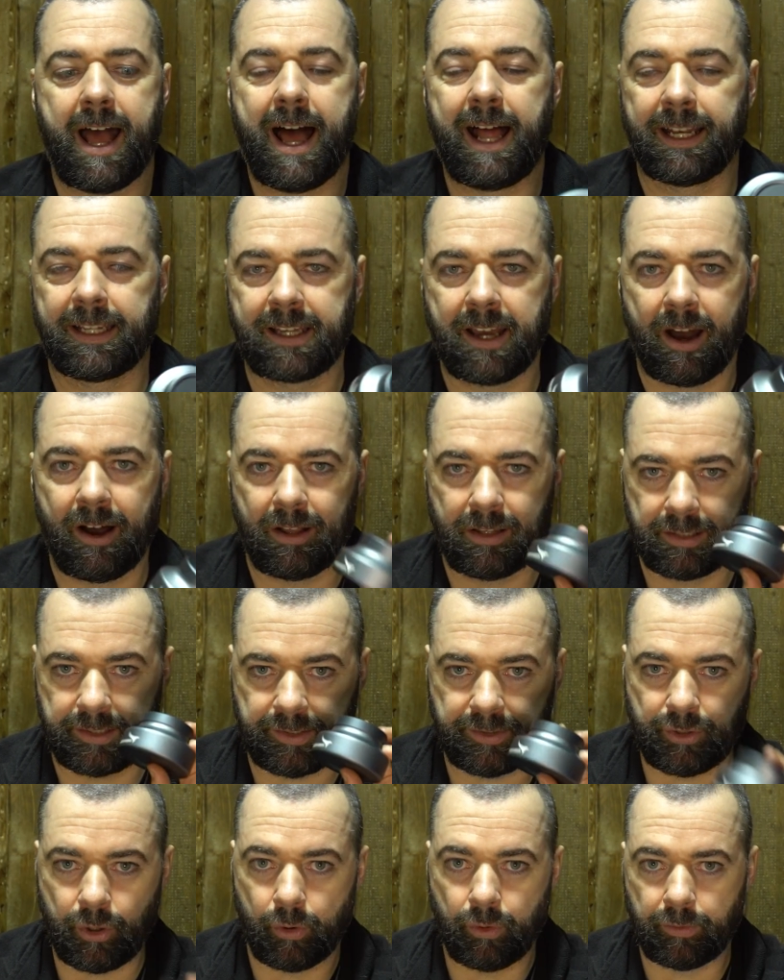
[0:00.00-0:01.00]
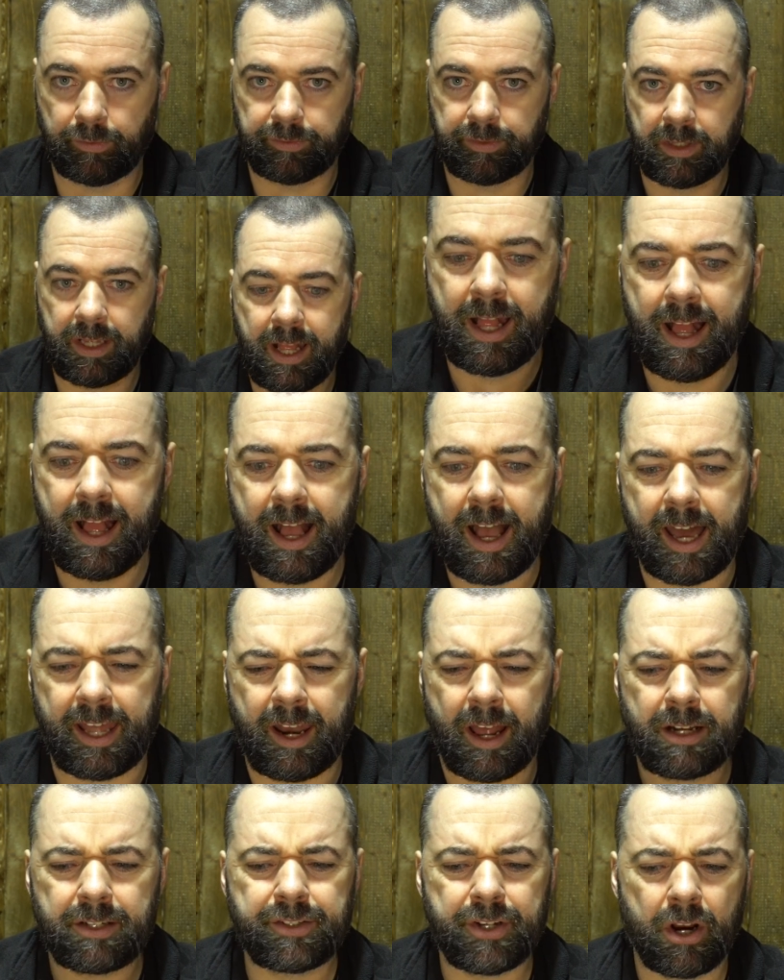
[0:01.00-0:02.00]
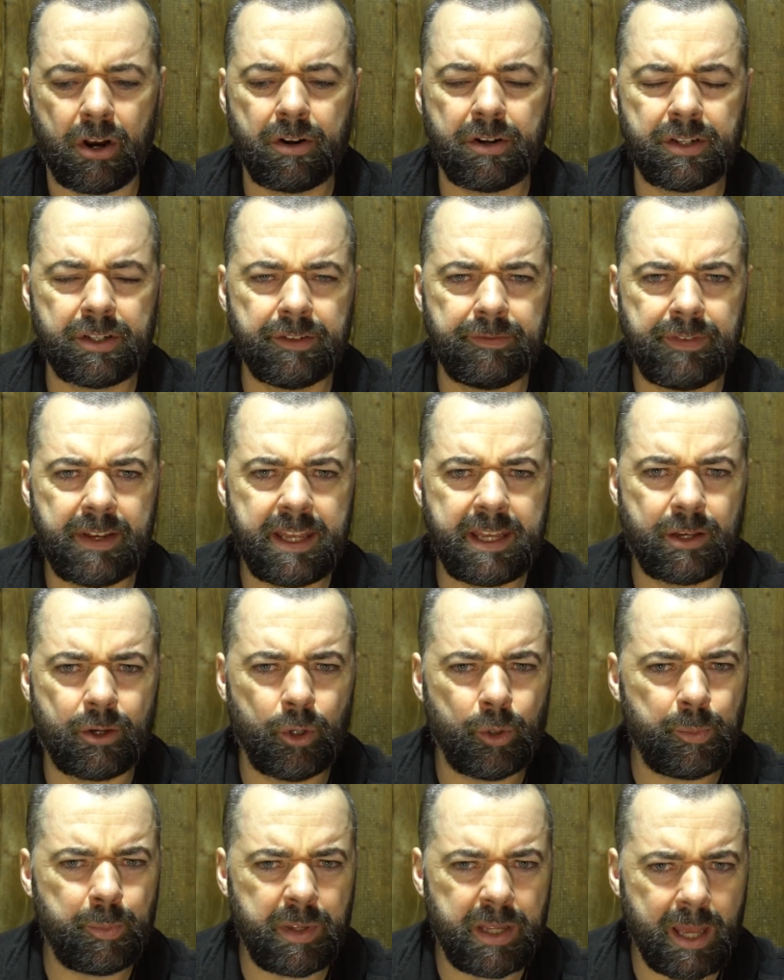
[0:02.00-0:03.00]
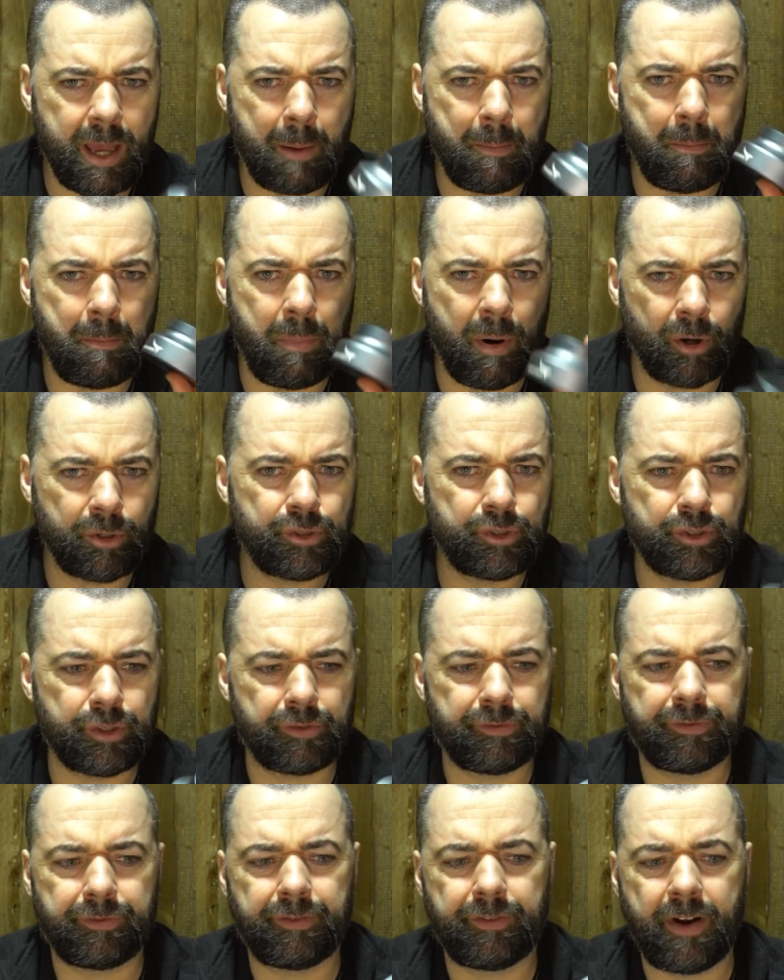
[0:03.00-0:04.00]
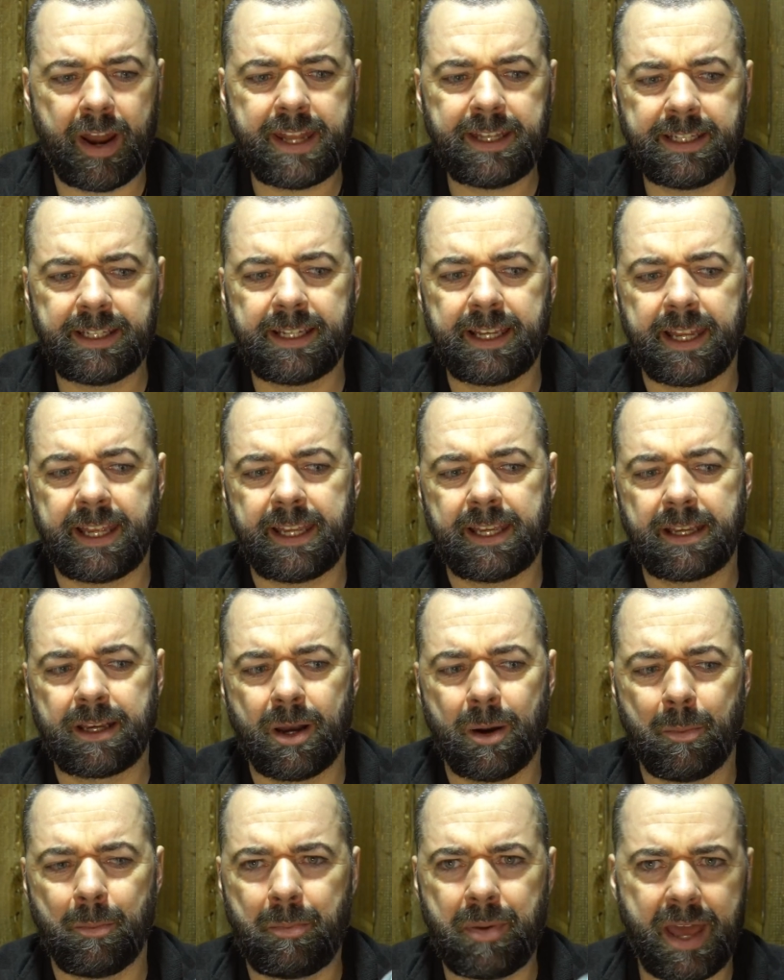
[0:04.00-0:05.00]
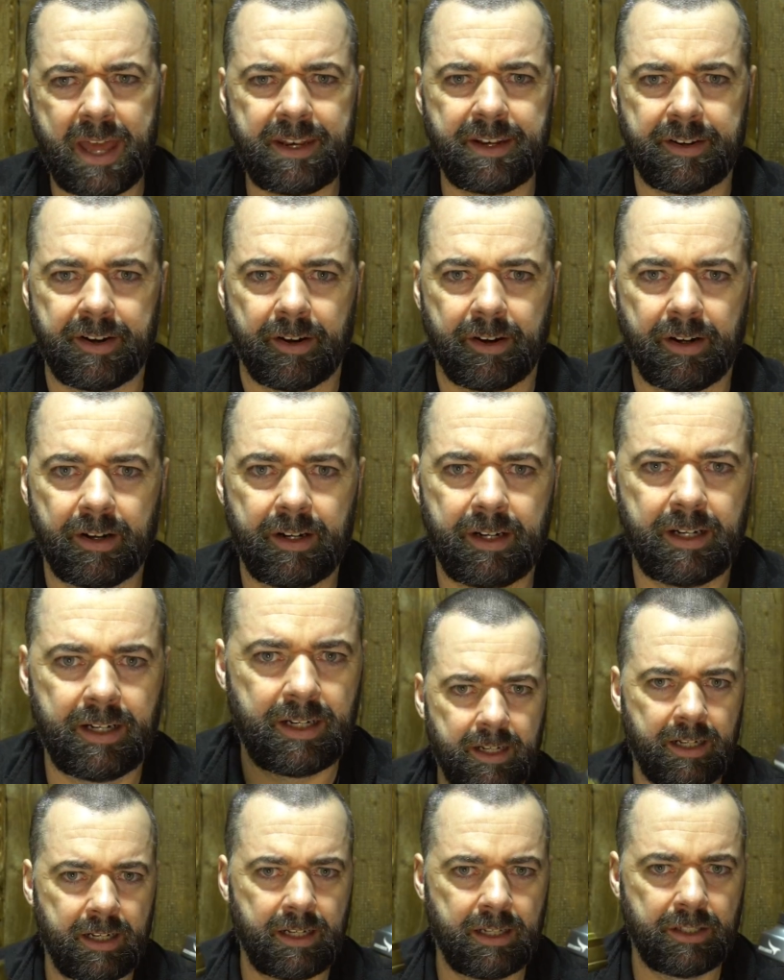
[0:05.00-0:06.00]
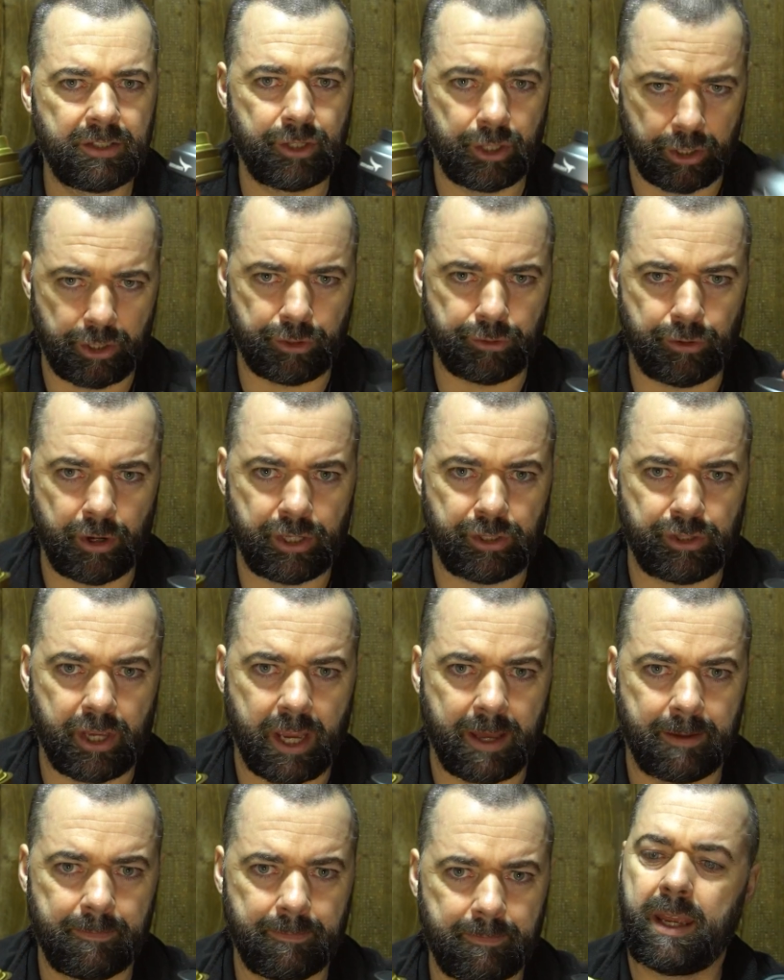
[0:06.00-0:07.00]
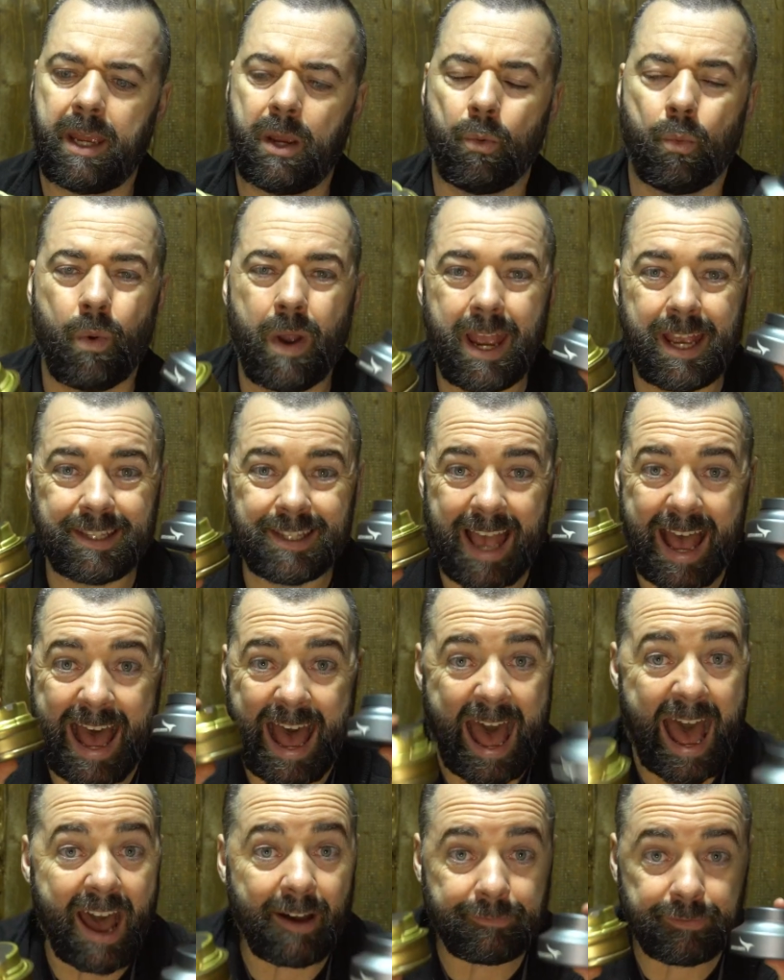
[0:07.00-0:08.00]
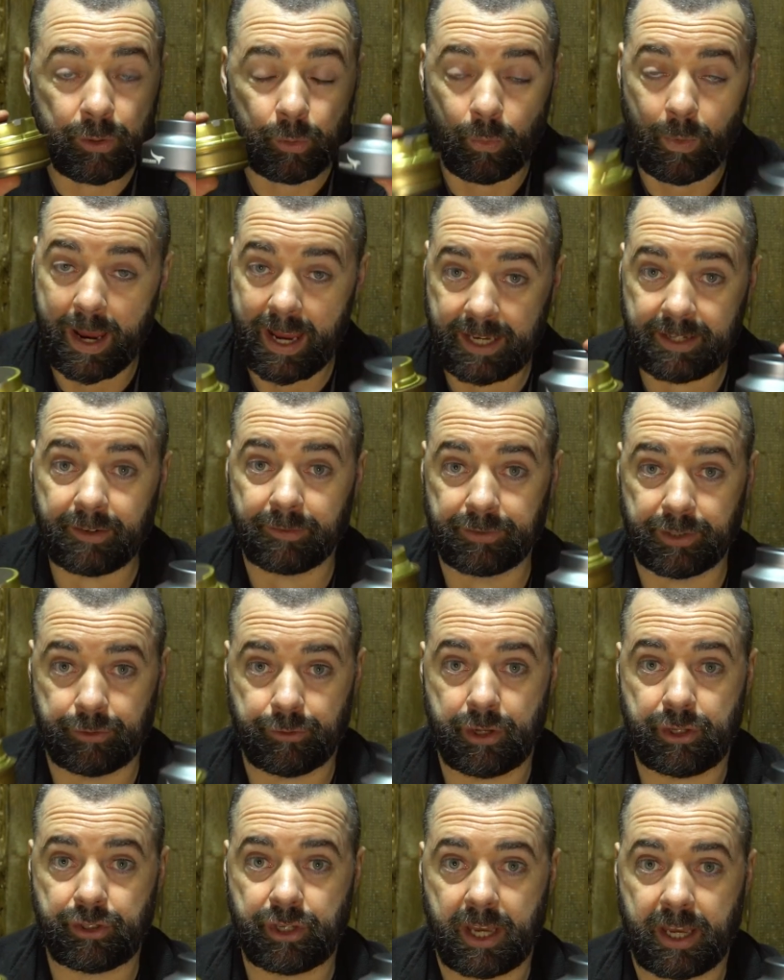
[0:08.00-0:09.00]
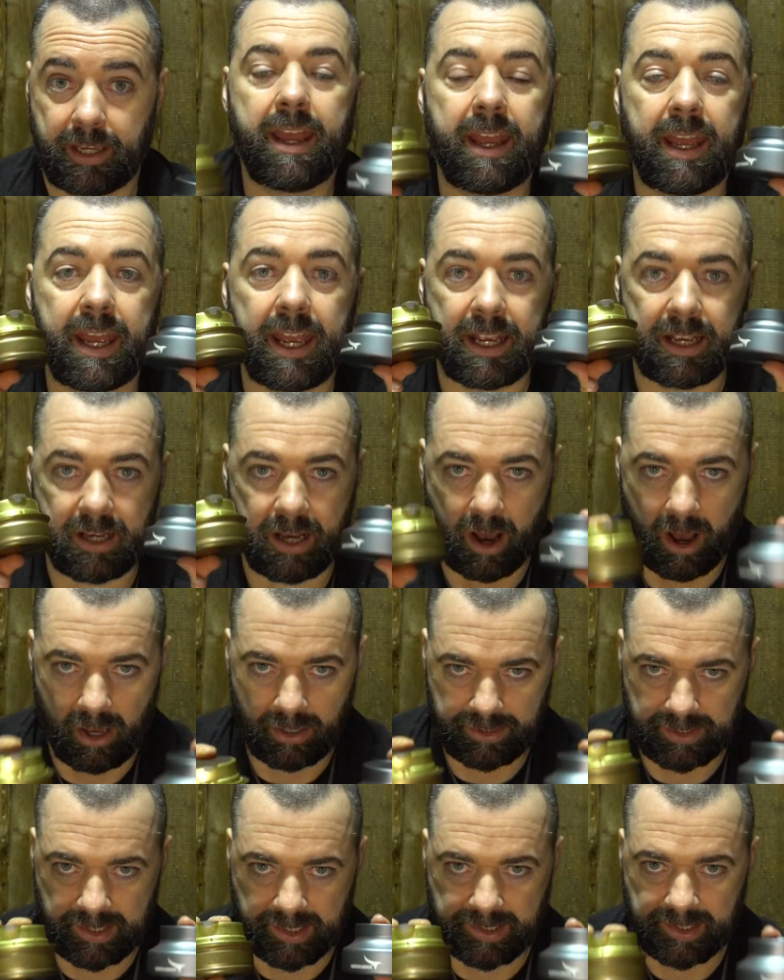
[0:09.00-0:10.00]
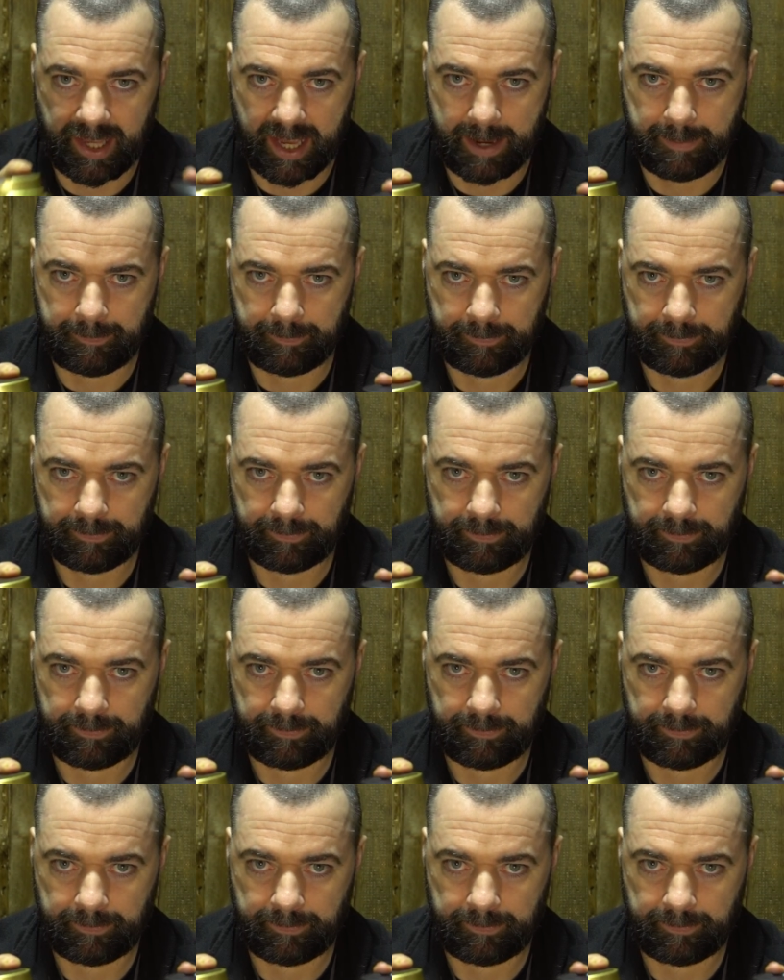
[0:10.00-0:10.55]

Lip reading: alcohol stove, and alternatively could be a budget-friendly competitor to the Trangia. It weighs half the weight of the Trangia. It costs the same.